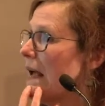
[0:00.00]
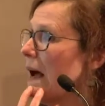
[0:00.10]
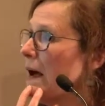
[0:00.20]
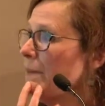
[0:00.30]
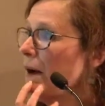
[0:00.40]

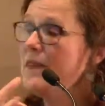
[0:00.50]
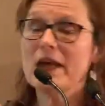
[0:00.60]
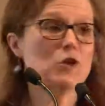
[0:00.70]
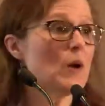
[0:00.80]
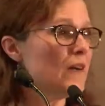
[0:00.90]
And
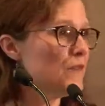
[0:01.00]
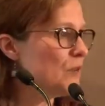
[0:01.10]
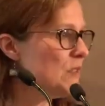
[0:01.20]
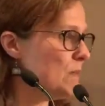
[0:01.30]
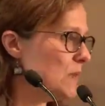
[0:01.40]
then you have your
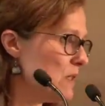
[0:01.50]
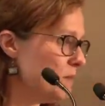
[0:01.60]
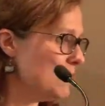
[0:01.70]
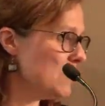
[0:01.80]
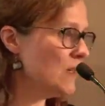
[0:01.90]

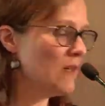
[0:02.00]
symptoms